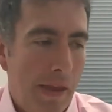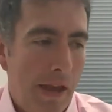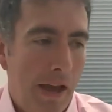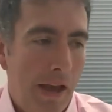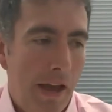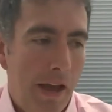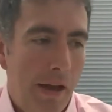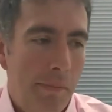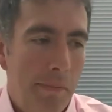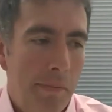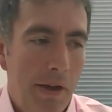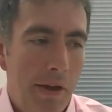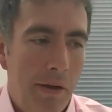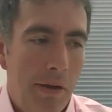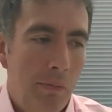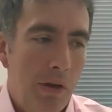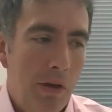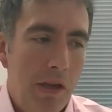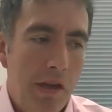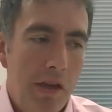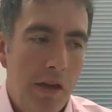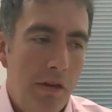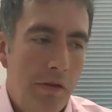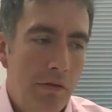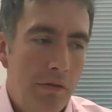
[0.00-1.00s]
and we
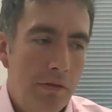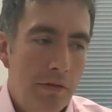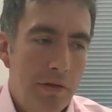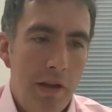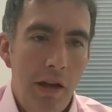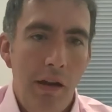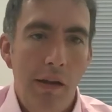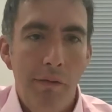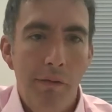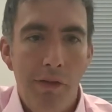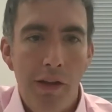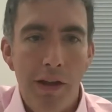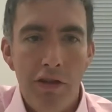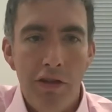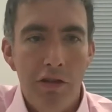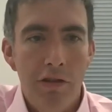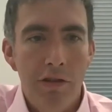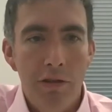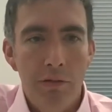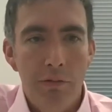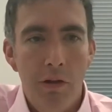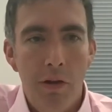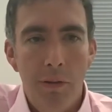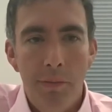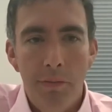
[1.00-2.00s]
use inflation
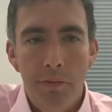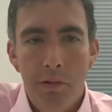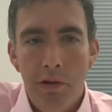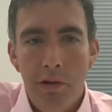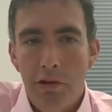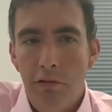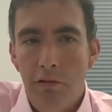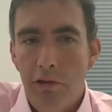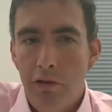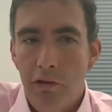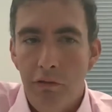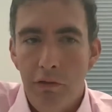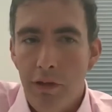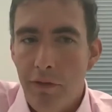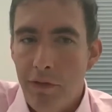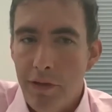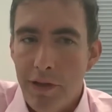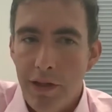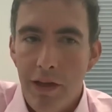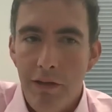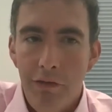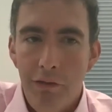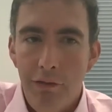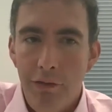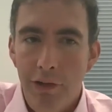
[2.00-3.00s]
swaps, which are a
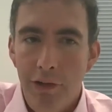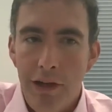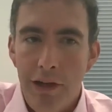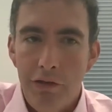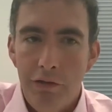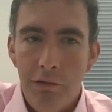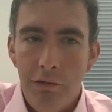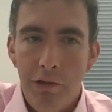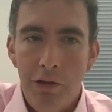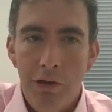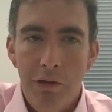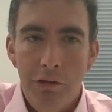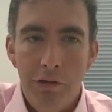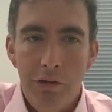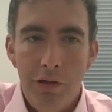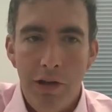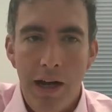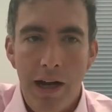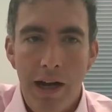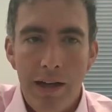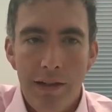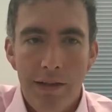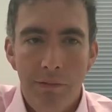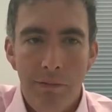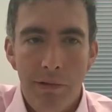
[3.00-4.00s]
derivative of financial
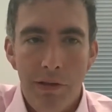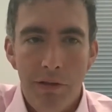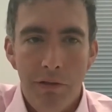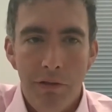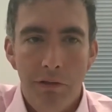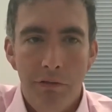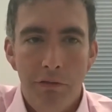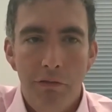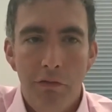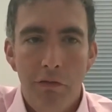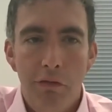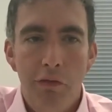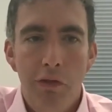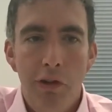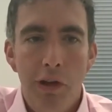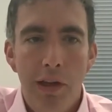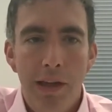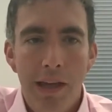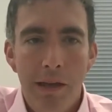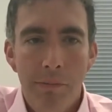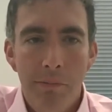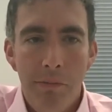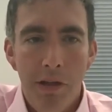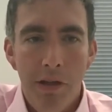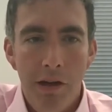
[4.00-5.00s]
contract, and we sort of
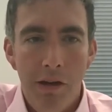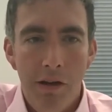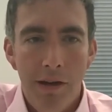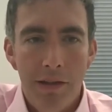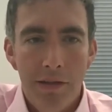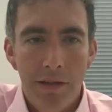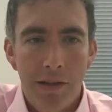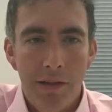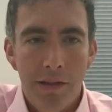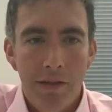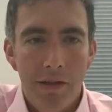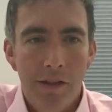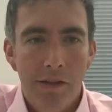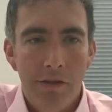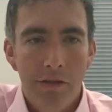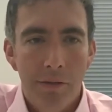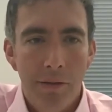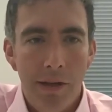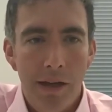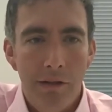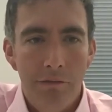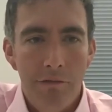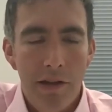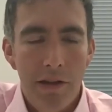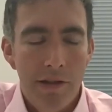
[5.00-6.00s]
fully immunise ourselves
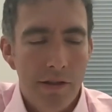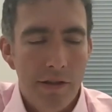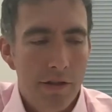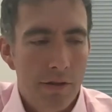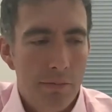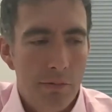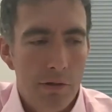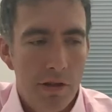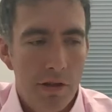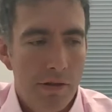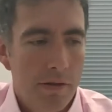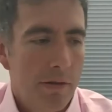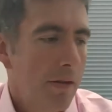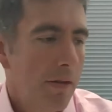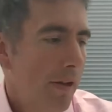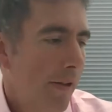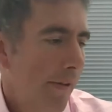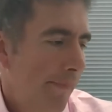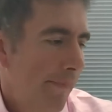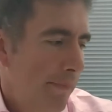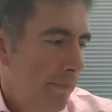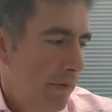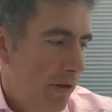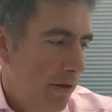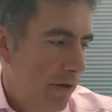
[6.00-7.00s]
from that risk because we just
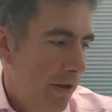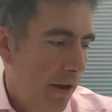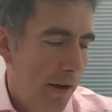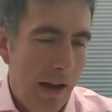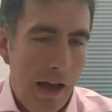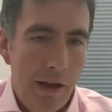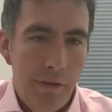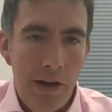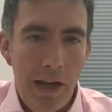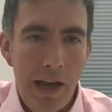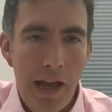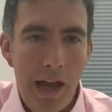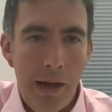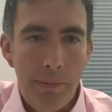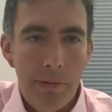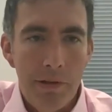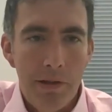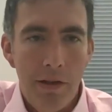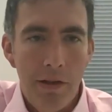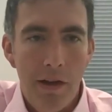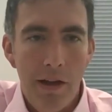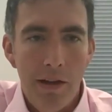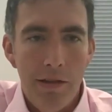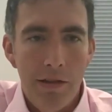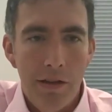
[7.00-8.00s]
don't have any
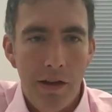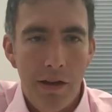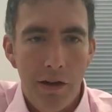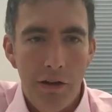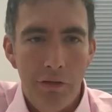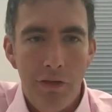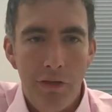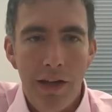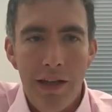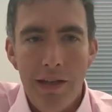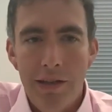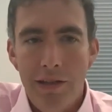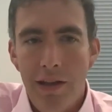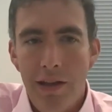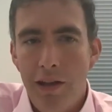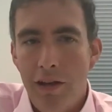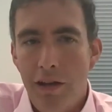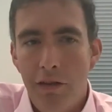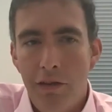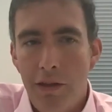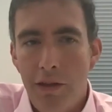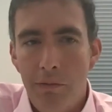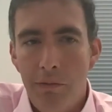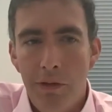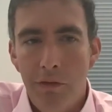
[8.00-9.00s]
appetite to kind of face it. I
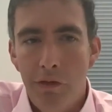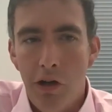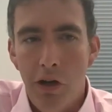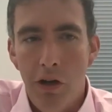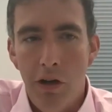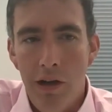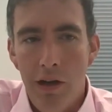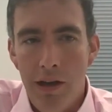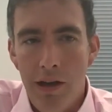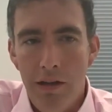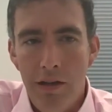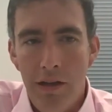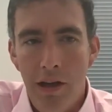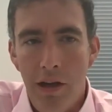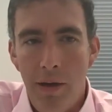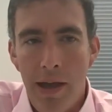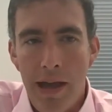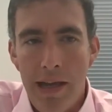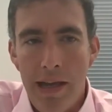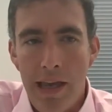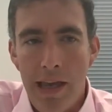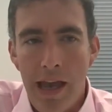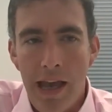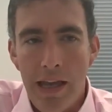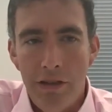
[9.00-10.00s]
don't think we've got
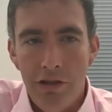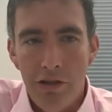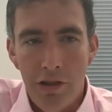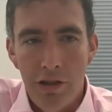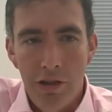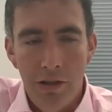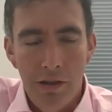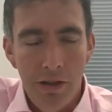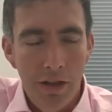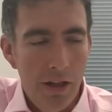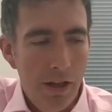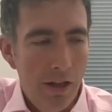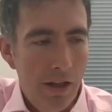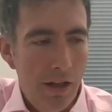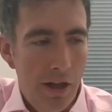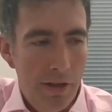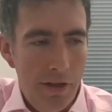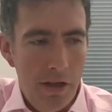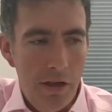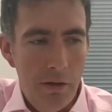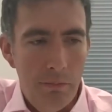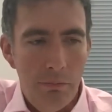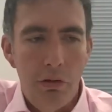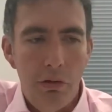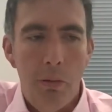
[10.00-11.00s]
any edge, and I
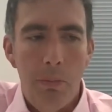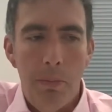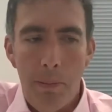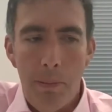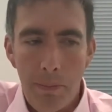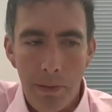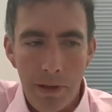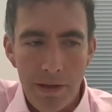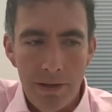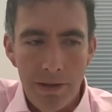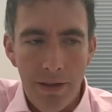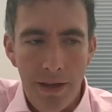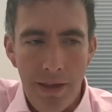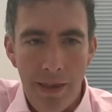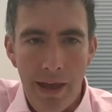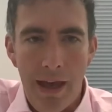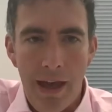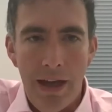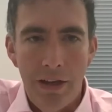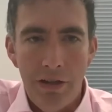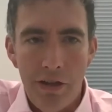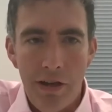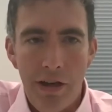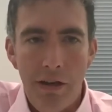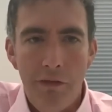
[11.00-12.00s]
think you probably see that
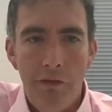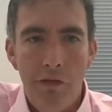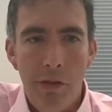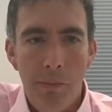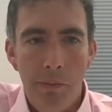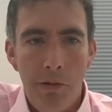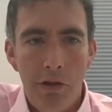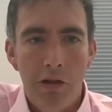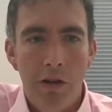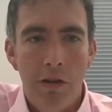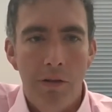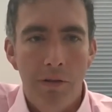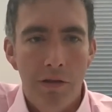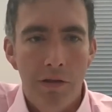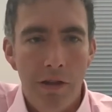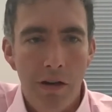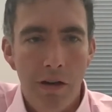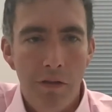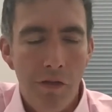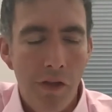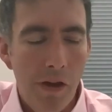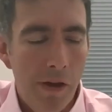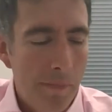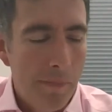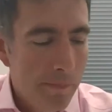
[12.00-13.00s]
actually from the majority
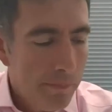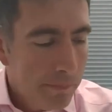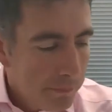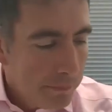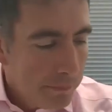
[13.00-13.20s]
of the